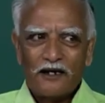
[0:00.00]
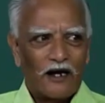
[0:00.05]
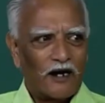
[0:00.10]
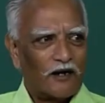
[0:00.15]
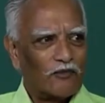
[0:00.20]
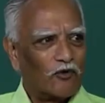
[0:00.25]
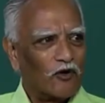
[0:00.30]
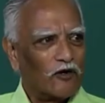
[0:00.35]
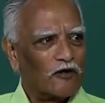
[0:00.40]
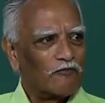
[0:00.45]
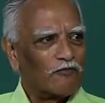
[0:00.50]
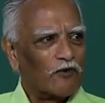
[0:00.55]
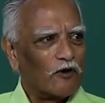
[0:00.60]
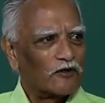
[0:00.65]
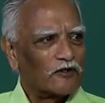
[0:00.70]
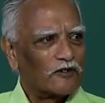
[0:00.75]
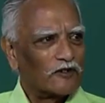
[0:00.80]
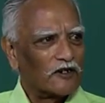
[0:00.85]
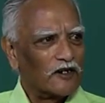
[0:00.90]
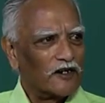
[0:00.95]
and more
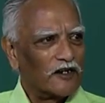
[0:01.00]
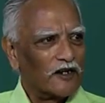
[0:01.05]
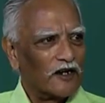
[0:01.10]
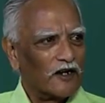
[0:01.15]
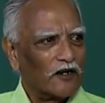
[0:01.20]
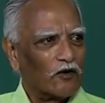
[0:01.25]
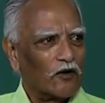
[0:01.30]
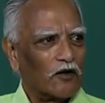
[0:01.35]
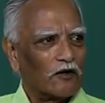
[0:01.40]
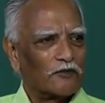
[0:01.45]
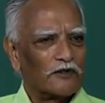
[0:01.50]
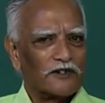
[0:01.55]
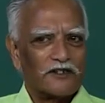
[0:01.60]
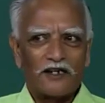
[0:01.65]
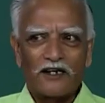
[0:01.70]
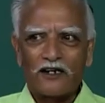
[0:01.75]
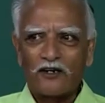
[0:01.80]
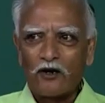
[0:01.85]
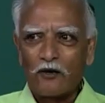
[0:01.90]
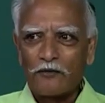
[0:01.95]
importantly enormous
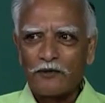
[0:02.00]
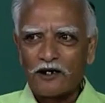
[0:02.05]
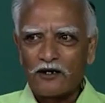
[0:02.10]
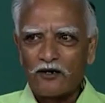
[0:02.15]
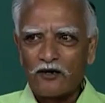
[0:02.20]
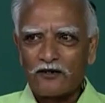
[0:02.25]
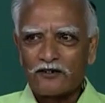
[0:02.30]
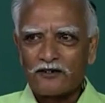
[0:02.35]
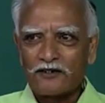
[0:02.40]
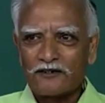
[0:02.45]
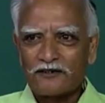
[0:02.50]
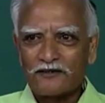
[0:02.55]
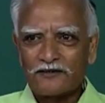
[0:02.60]
economic loss.